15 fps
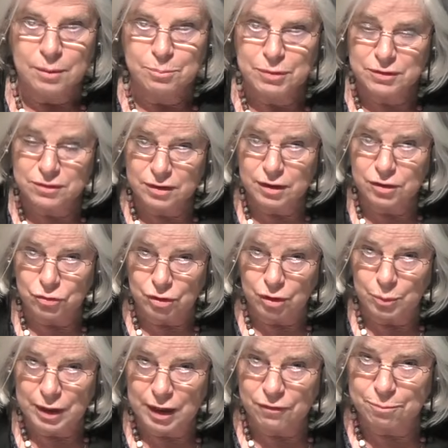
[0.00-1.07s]
But today, you know,
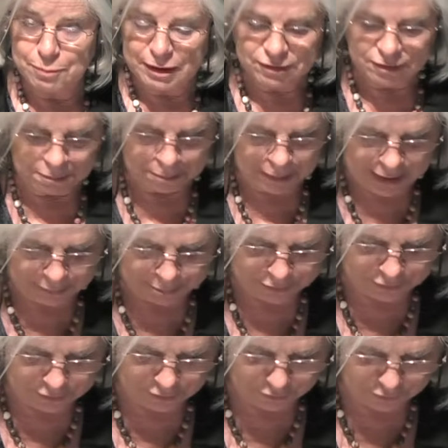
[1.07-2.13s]
we have better
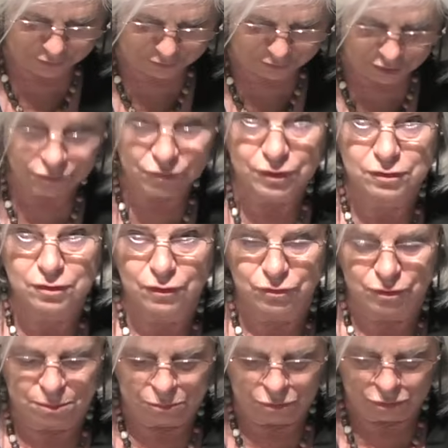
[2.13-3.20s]
maps of the surface of
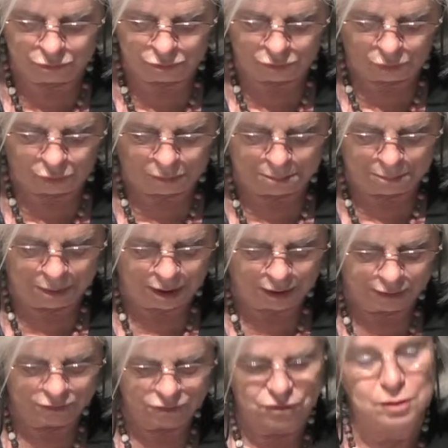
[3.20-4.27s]
the moon or
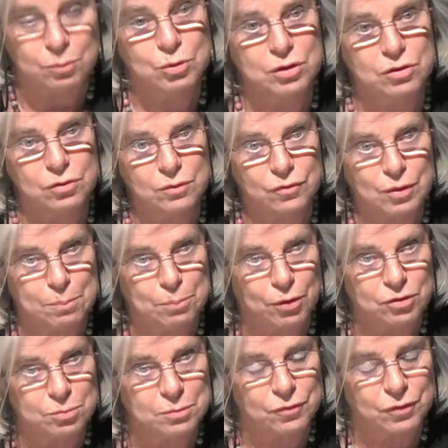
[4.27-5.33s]
Mars than we do of the
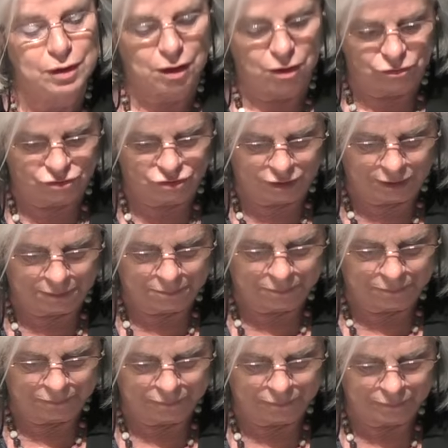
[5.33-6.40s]
bottom of the ocean.
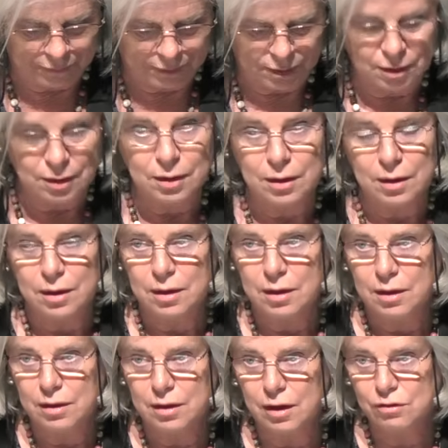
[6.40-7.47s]

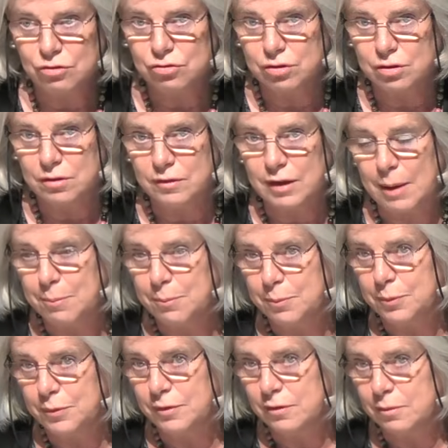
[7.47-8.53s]
The ocean
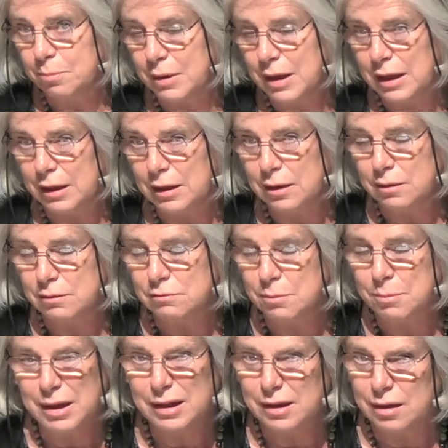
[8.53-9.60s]
depths may
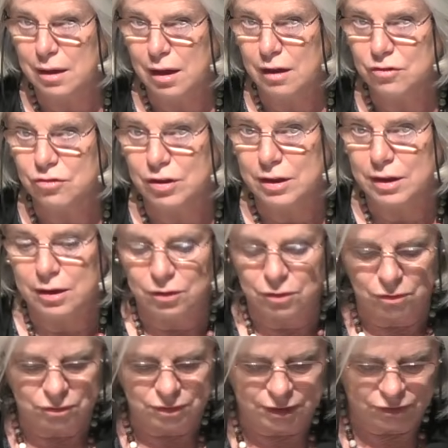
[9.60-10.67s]
remain largely
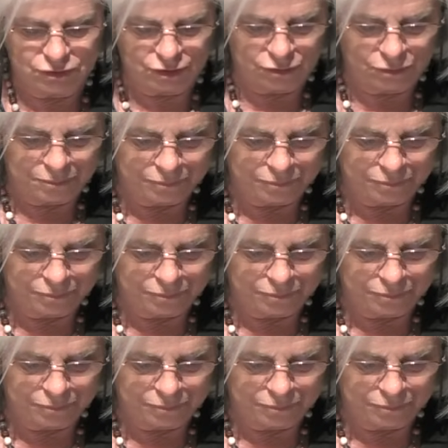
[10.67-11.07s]
incognito